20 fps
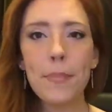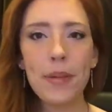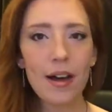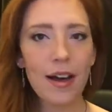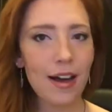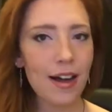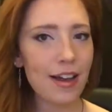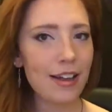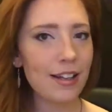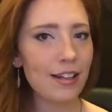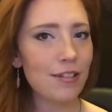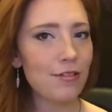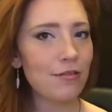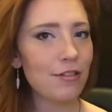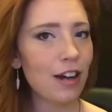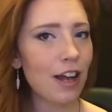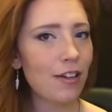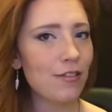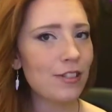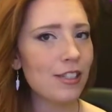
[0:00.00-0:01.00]
But
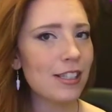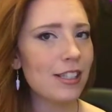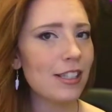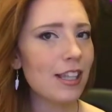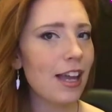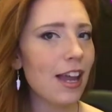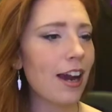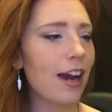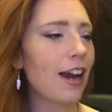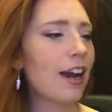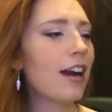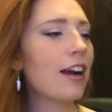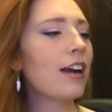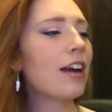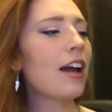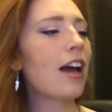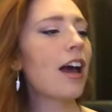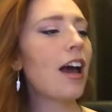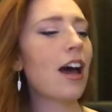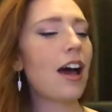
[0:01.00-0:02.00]
when I was there,
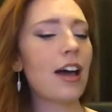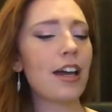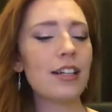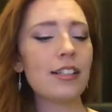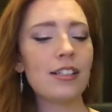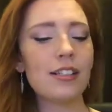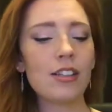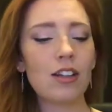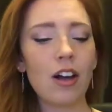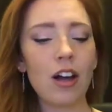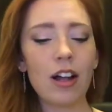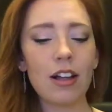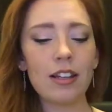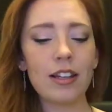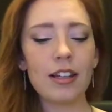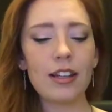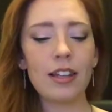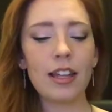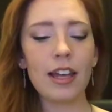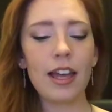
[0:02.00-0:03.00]
I saw
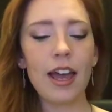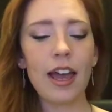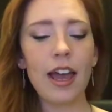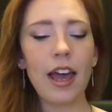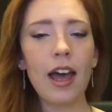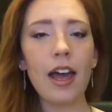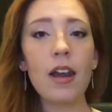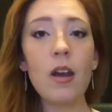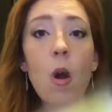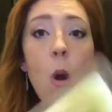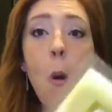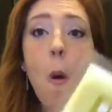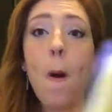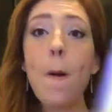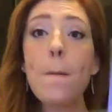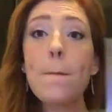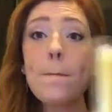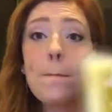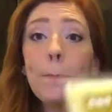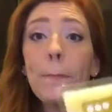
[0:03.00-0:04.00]
that they had
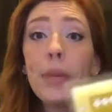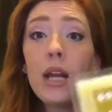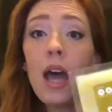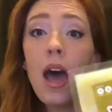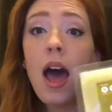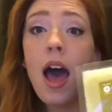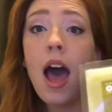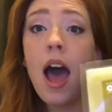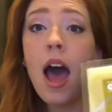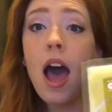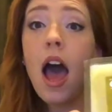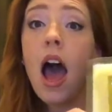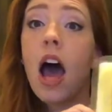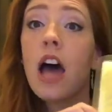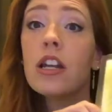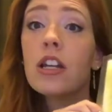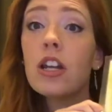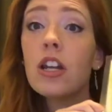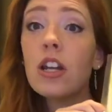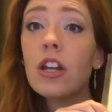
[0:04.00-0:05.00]

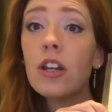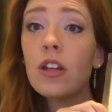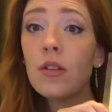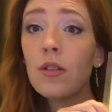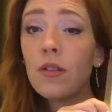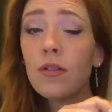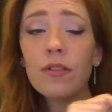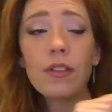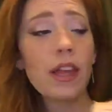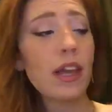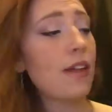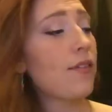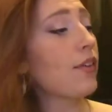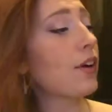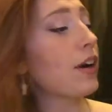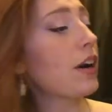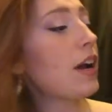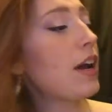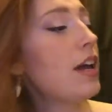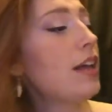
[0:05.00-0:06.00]
a new
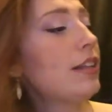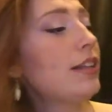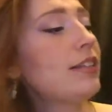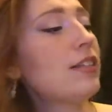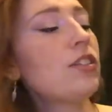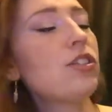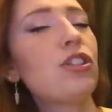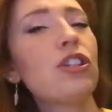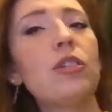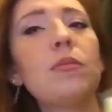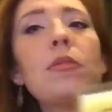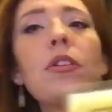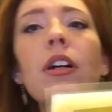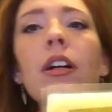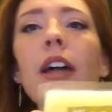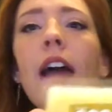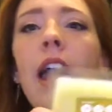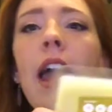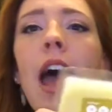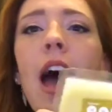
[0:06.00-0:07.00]
flavor. This is
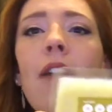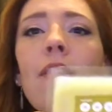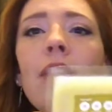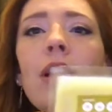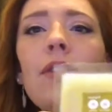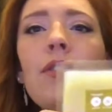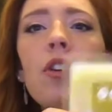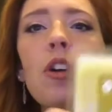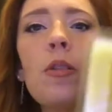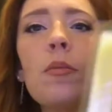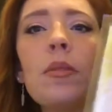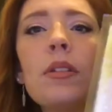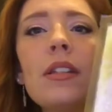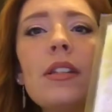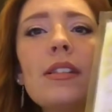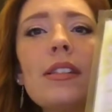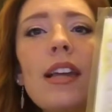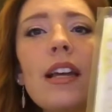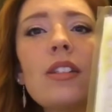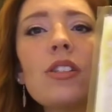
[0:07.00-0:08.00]
turmeric. I haven't even opened
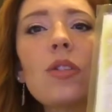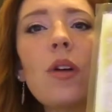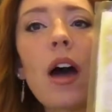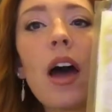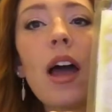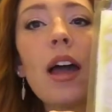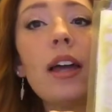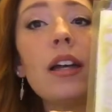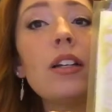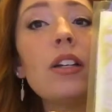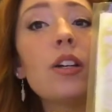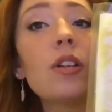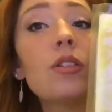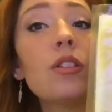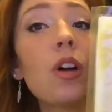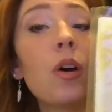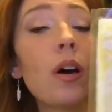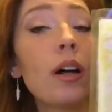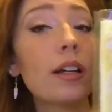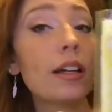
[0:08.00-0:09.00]
this yet, so I don't
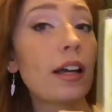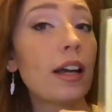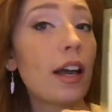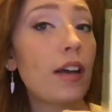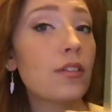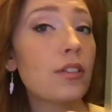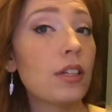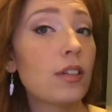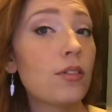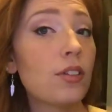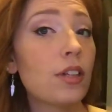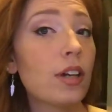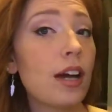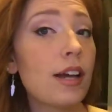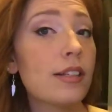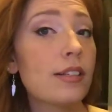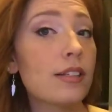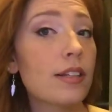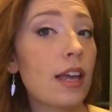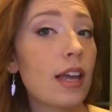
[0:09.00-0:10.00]
know. I'll have to give you
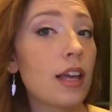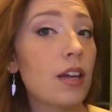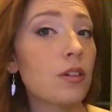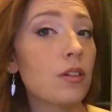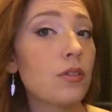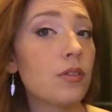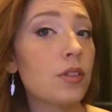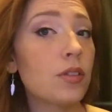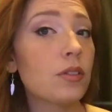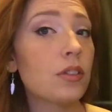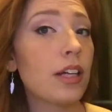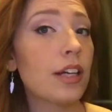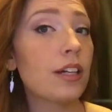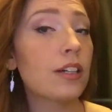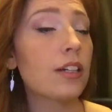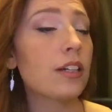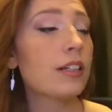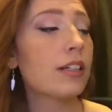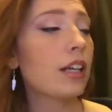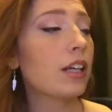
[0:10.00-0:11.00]
guys a review later
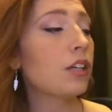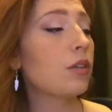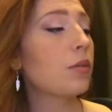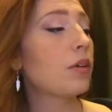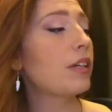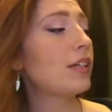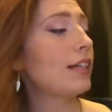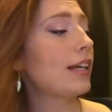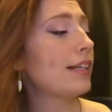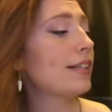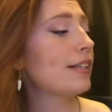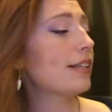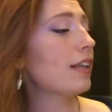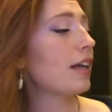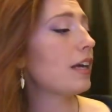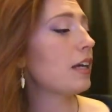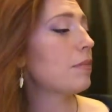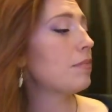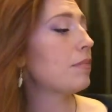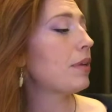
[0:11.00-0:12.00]
and tell you what it tasted
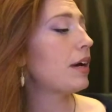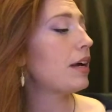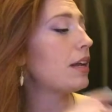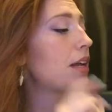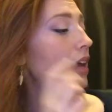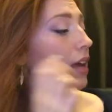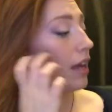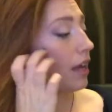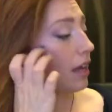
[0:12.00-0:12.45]
like, but